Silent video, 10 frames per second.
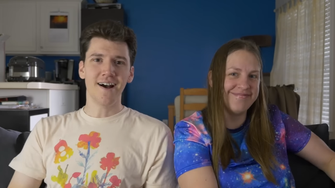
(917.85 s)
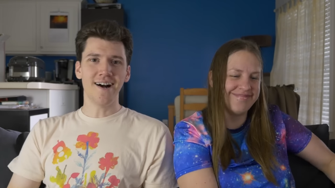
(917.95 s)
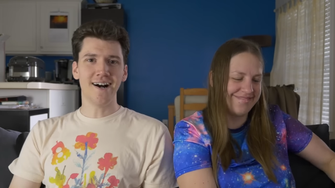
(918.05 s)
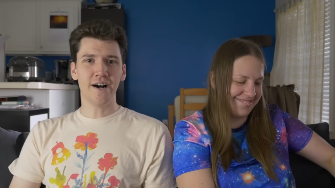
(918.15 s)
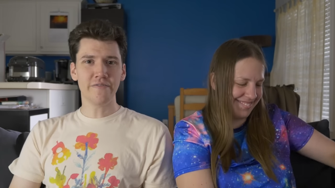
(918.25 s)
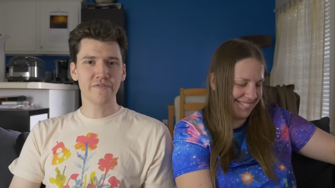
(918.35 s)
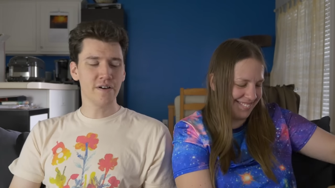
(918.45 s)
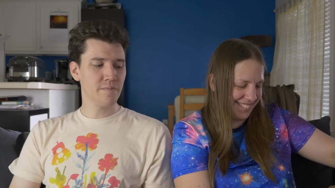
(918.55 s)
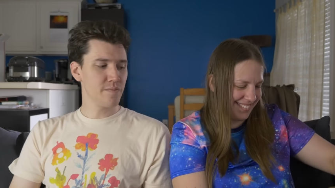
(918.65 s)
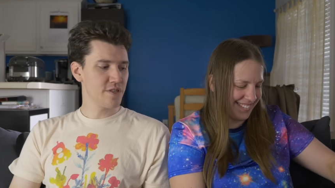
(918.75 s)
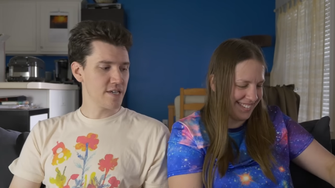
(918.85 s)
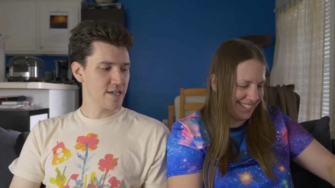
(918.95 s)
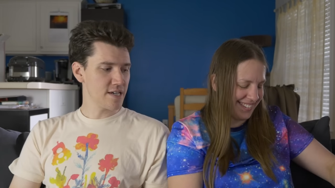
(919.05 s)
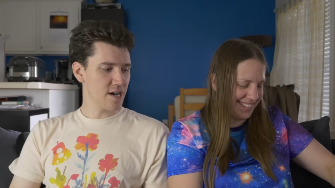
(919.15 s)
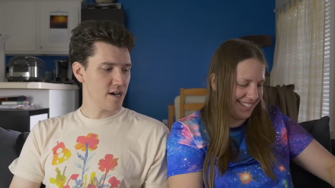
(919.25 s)
Speaker 1: uh, from
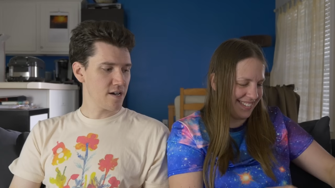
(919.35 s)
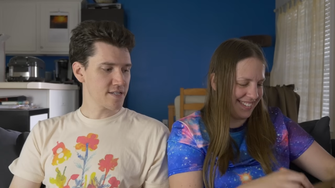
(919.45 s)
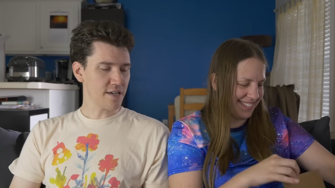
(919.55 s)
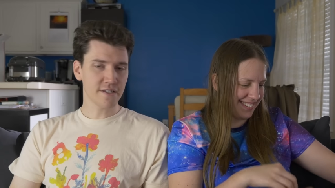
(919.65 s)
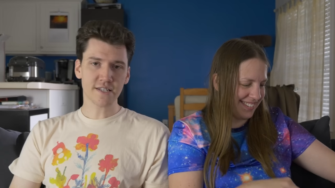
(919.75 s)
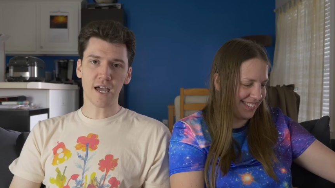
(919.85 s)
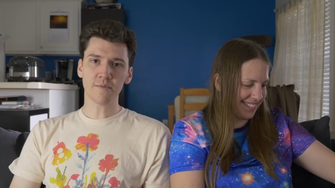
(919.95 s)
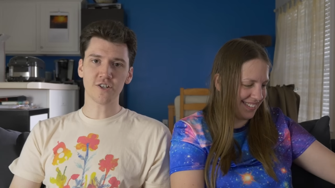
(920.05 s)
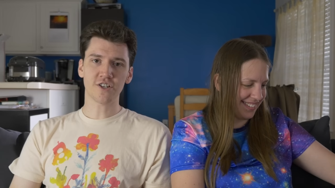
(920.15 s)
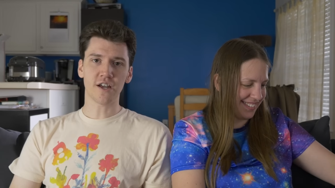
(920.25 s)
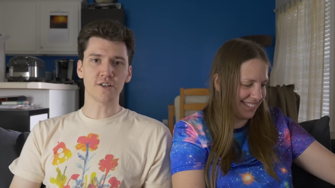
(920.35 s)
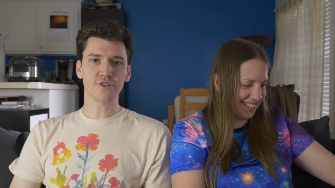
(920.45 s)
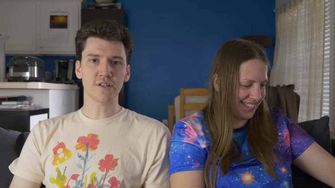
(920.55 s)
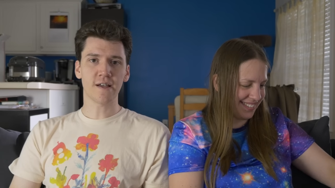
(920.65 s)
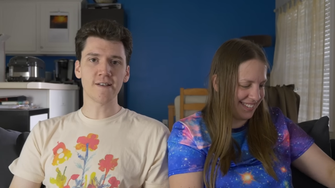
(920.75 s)
the uh, Southeast Game
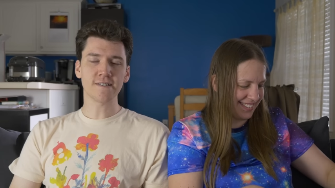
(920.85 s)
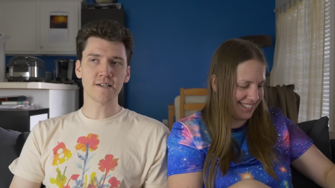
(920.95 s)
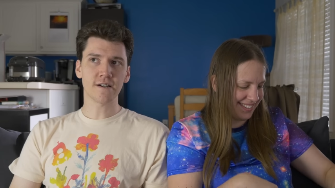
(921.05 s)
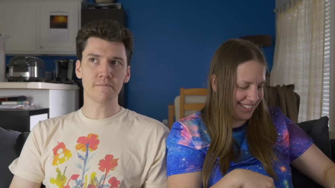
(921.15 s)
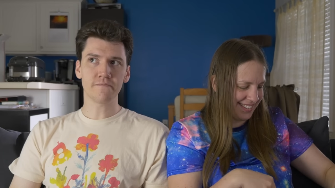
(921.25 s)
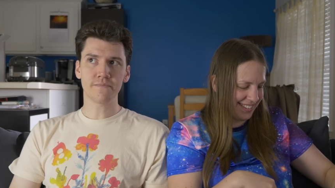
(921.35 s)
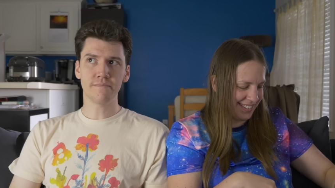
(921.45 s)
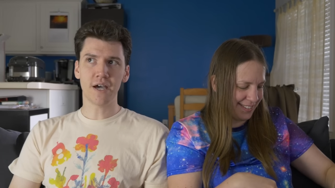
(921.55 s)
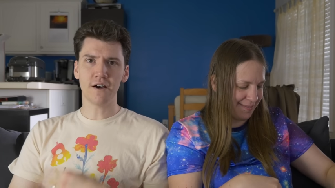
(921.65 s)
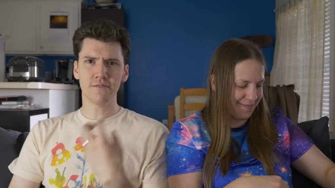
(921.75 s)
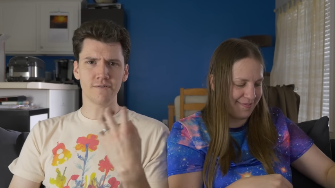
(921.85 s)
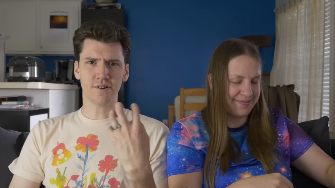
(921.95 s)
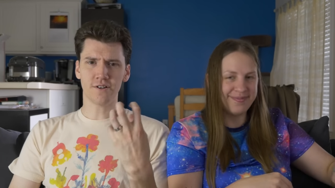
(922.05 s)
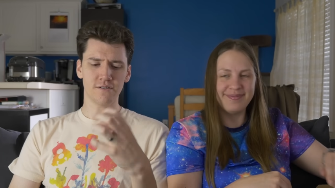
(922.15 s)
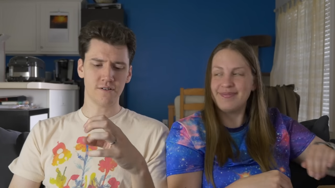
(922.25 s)
Exchange, and um, Mal
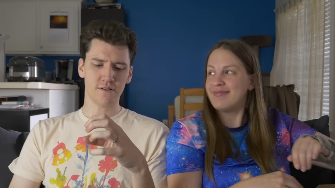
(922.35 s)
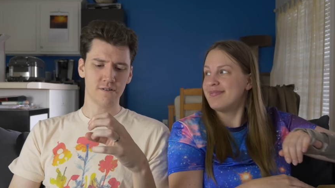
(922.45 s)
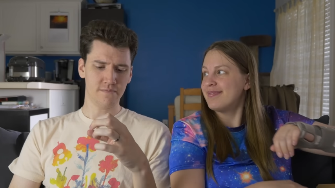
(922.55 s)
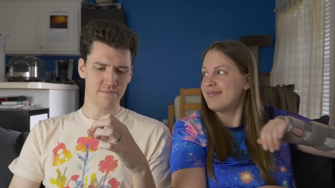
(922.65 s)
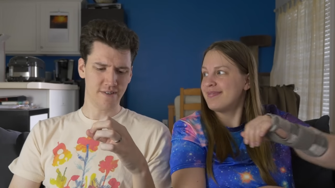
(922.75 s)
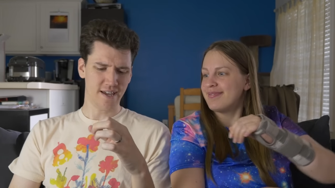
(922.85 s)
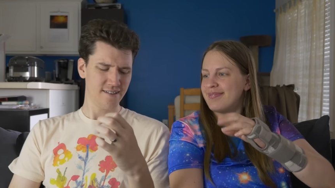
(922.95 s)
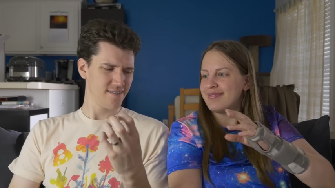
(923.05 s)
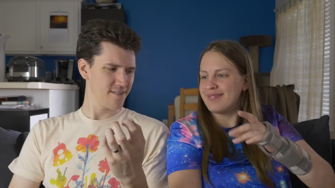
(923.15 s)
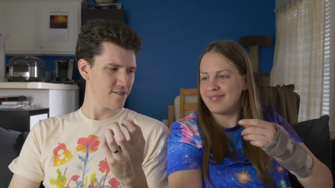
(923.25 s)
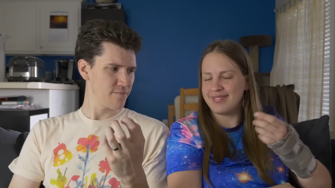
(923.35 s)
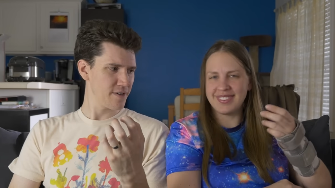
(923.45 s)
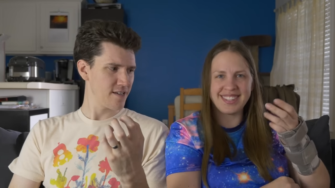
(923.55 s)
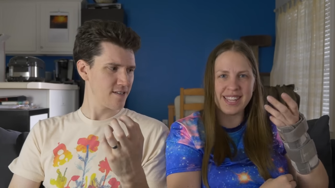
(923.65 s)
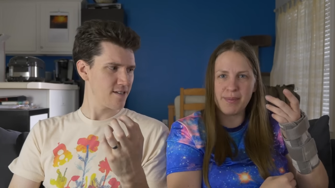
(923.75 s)
hurt her hand a little
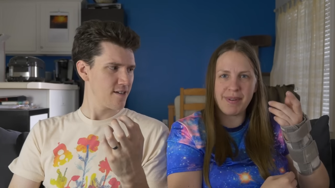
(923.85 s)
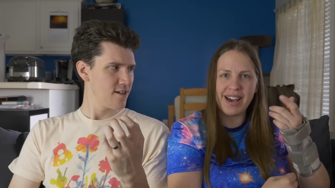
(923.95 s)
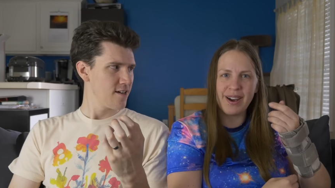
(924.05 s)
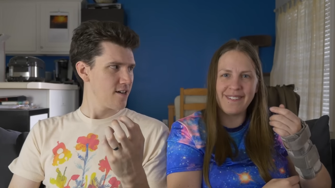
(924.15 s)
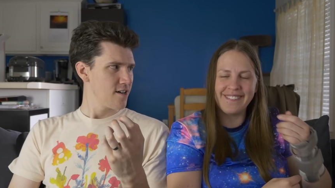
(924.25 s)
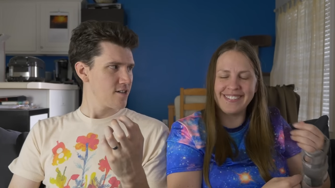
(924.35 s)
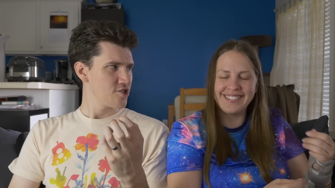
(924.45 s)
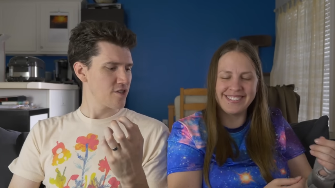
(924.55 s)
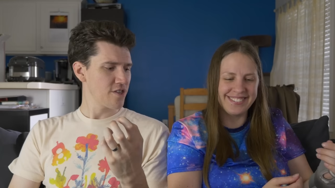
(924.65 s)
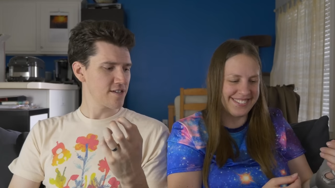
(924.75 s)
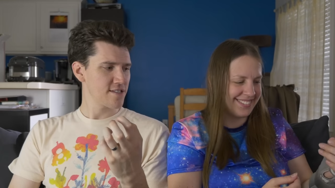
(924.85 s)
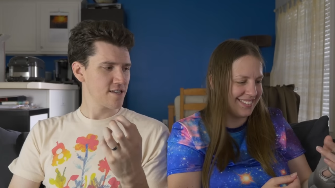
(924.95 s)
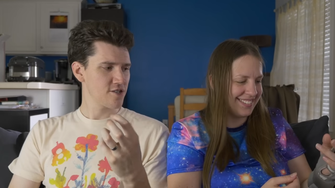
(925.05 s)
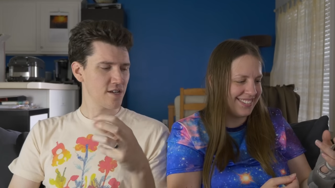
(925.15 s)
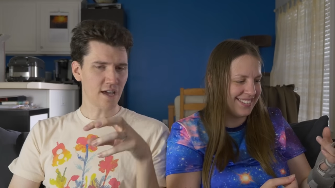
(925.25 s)
bit.
Speaker 2: Somehow.
Speaker 1: She thinks
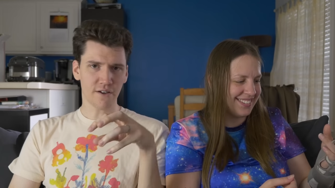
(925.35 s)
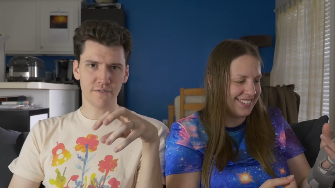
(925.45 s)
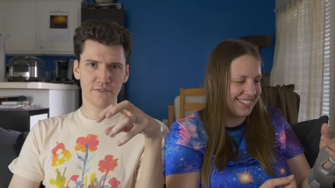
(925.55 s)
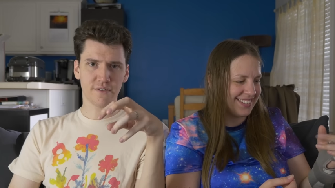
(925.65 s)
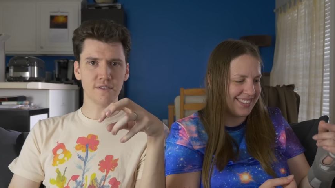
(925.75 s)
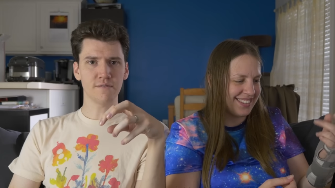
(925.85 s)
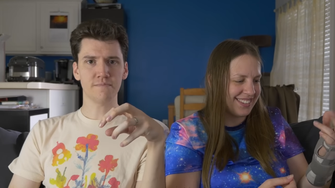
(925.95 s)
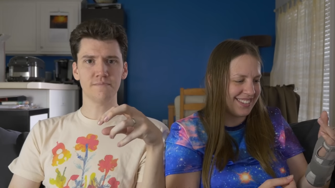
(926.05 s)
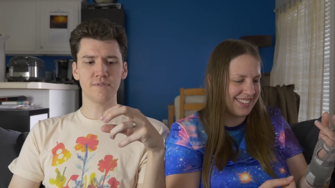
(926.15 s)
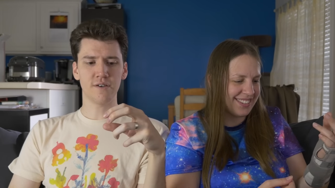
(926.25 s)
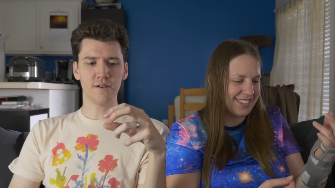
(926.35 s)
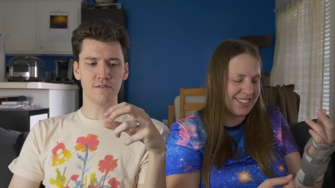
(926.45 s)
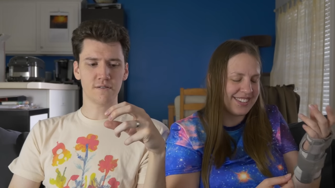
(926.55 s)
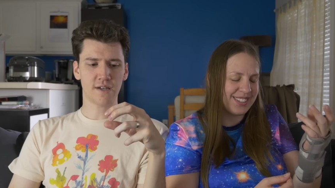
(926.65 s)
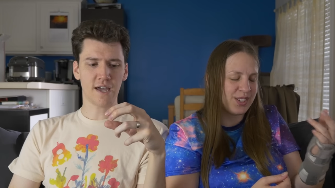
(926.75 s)
that she held the
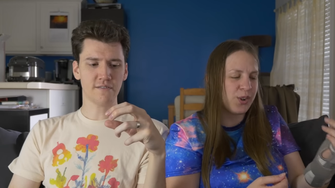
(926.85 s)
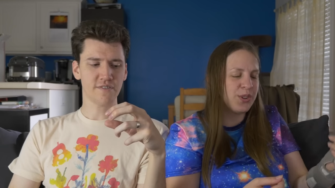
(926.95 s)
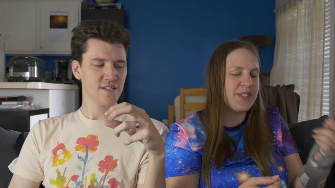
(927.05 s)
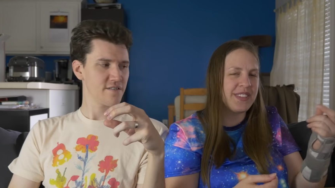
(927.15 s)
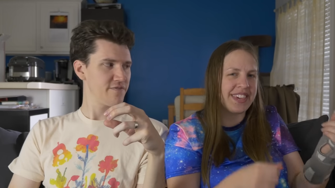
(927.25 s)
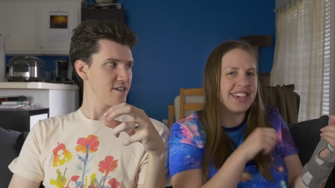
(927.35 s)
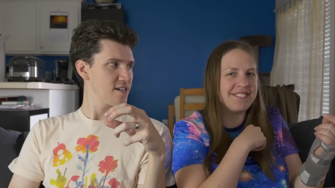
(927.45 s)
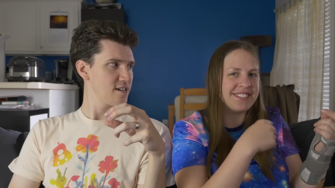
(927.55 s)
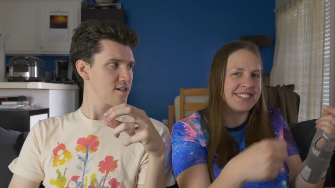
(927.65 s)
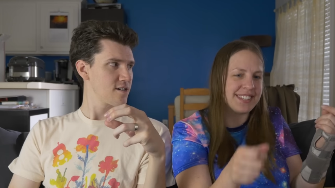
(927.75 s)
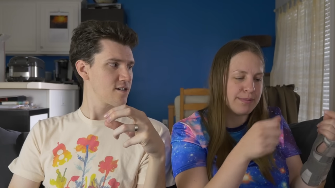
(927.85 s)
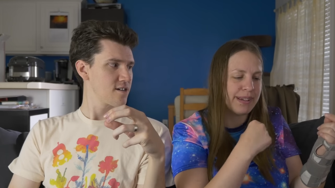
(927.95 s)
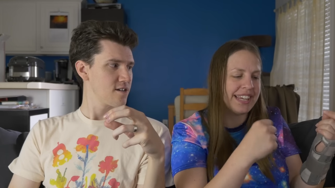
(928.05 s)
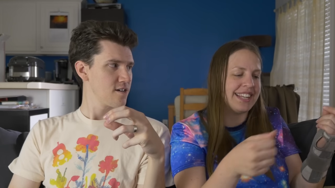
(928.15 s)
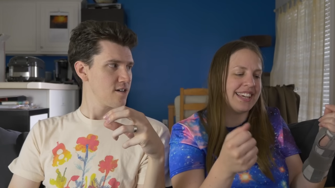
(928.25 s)
the canvas the funny. canvas
Speaker 2: and
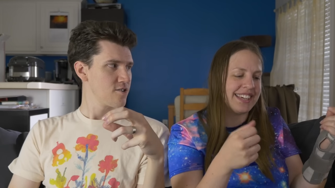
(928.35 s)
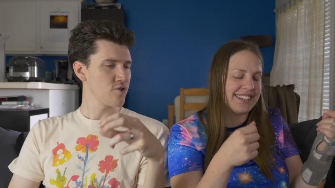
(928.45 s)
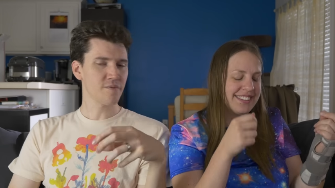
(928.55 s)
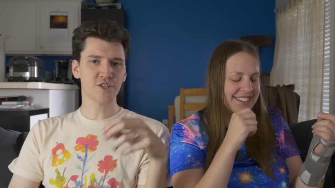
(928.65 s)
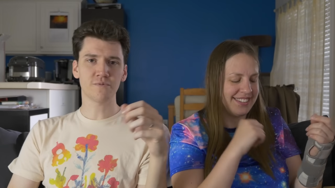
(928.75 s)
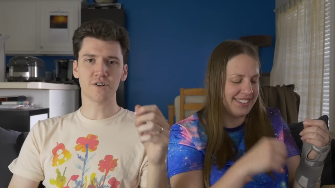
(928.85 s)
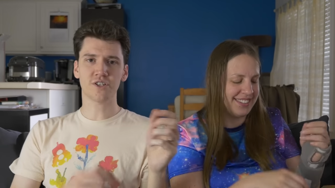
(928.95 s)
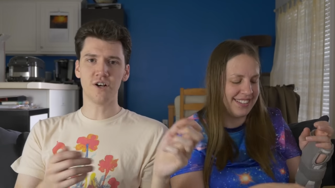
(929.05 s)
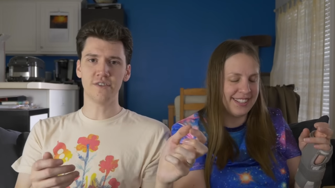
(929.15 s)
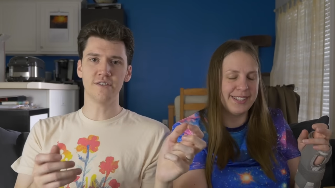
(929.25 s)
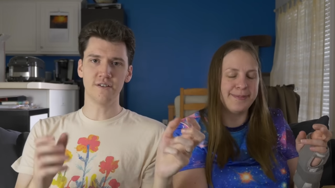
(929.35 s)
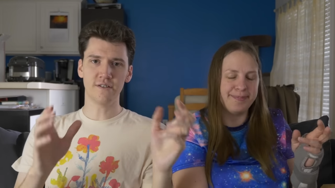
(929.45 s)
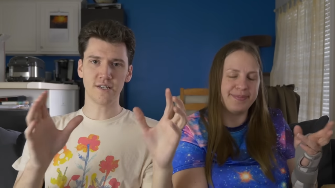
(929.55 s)
painting. Normally she
Speaker 1: works on the